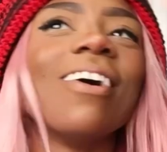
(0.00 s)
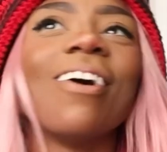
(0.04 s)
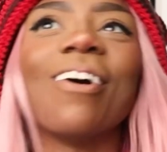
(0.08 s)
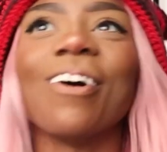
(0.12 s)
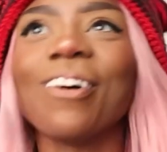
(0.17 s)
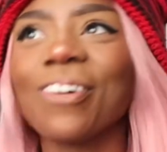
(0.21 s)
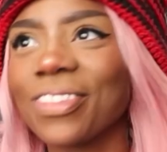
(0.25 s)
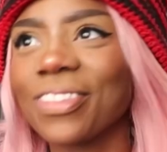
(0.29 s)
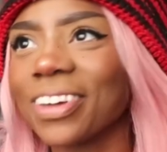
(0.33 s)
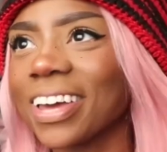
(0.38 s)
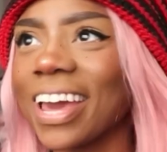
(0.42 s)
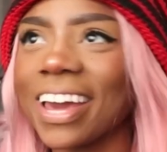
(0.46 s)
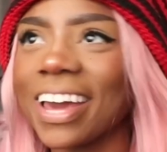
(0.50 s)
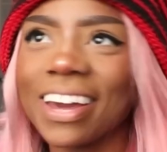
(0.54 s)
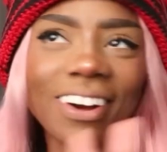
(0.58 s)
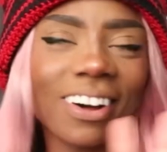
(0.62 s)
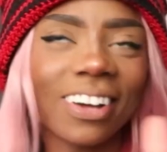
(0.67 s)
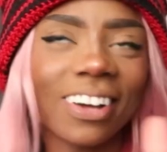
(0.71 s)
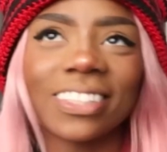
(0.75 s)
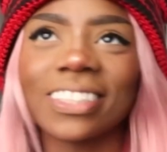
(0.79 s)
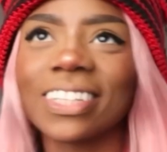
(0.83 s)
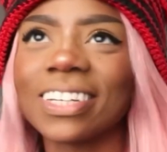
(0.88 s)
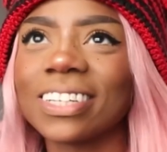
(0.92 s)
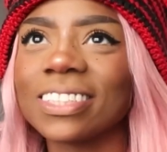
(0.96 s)
all the
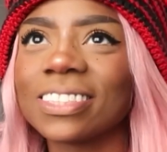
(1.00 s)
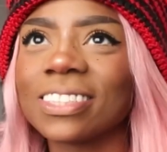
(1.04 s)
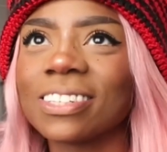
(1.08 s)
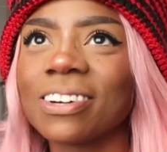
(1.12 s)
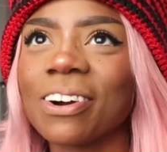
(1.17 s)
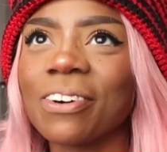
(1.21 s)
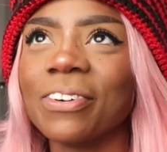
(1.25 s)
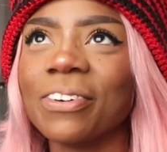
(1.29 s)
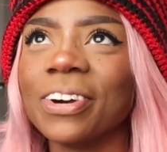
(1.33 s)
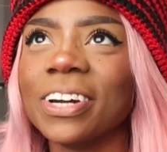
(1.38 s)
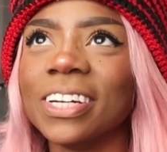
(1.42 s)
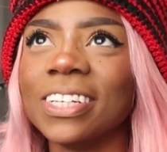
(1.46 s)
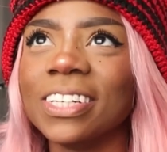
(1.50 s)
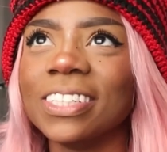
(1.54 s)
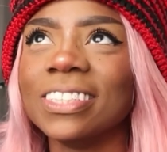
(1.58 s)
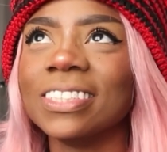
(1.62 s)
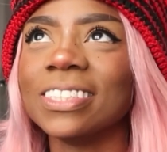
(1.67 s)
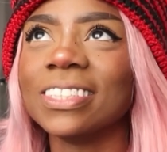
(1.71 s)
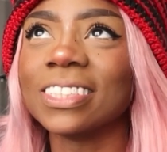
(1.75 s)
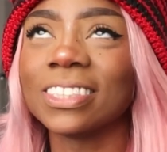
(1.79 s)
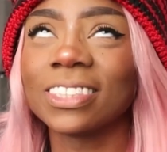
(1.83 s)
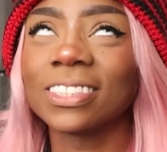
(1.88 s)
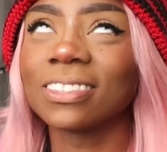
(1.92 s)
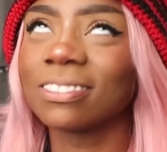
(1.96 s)
chaos that is
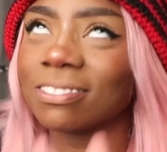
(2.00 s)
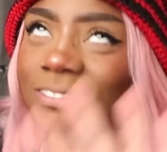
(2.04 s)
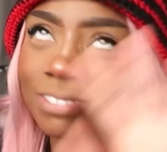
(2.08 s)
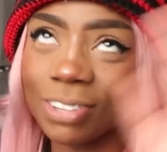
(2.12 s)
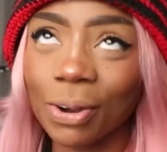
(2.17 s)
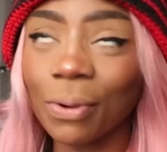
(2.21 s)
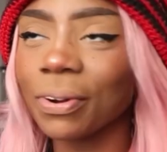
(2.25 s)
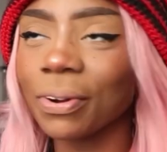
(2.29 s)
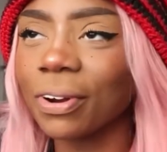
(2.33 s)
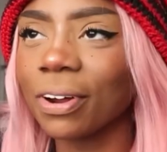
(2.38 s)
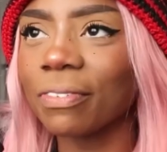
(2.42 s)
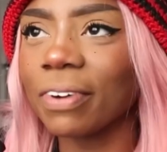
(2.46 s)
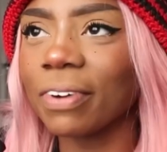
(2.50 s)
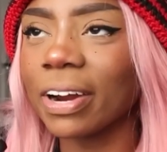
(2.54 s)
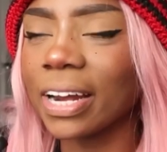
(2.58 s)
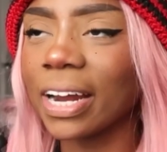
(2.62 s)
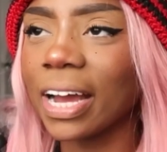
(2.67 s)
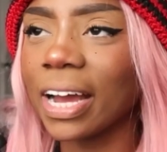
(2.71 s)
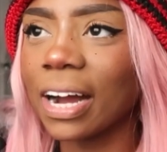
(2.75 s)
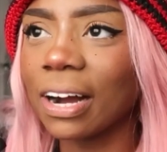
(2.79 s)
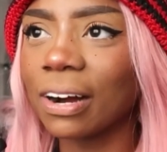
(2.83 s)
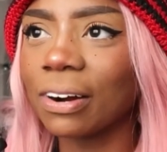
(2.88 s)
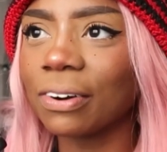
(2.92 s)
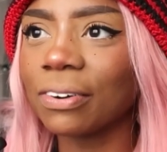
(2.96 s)
going on right
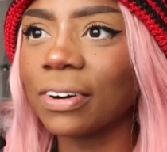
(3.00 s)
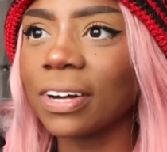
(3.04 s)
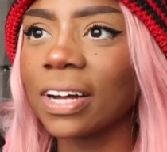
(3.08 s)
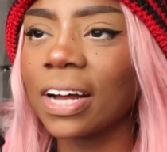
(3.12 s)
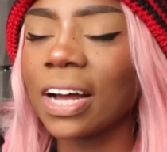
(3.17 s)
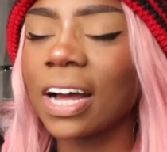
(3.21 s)
now.